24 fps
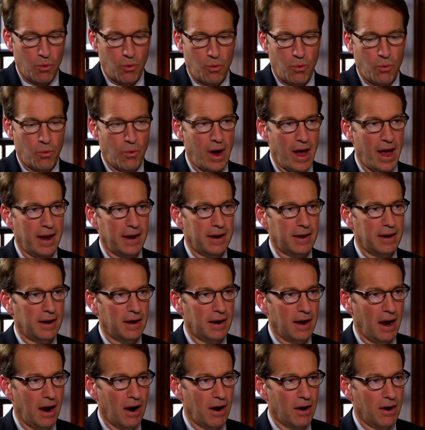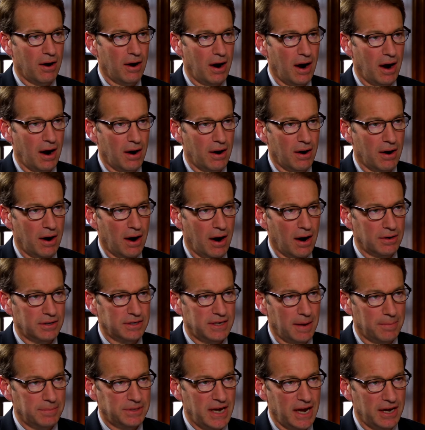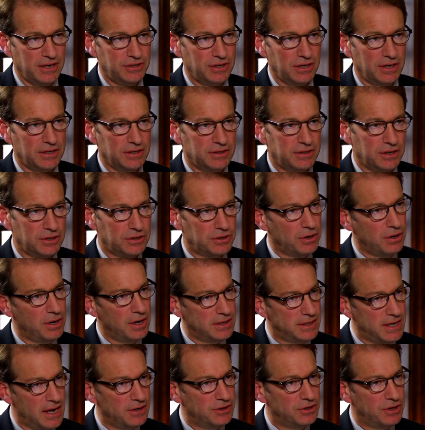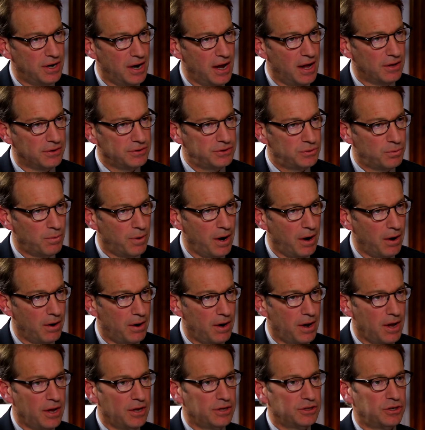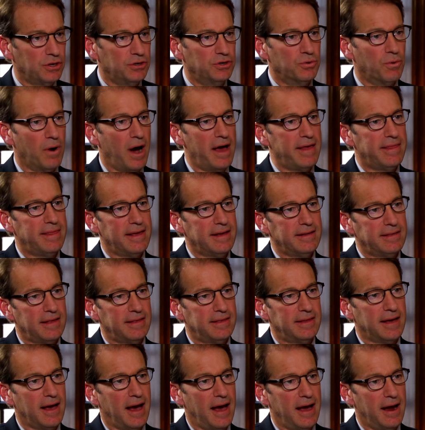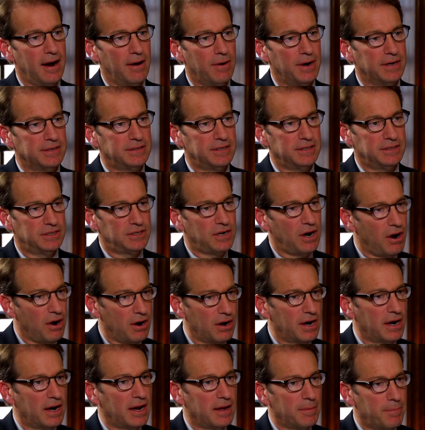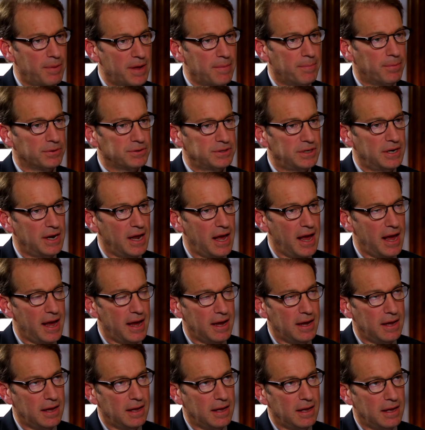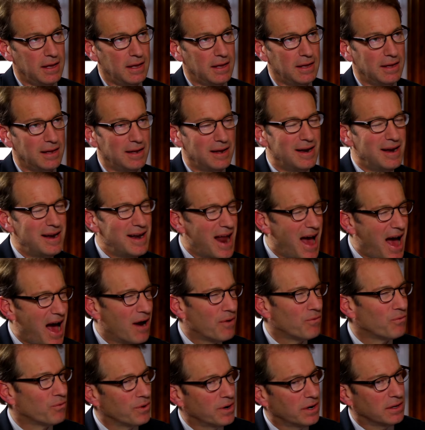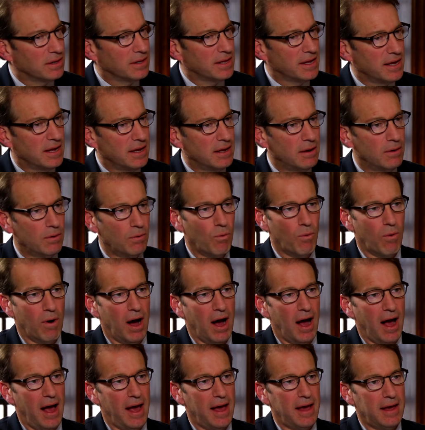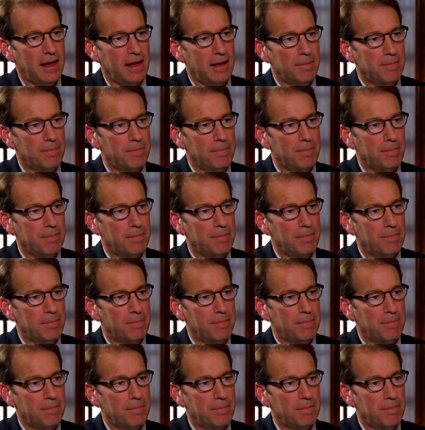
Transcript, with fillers: when our temptation is to turn attention elsewhere. So do I think that the IRS is targeting people today? Not really. Why?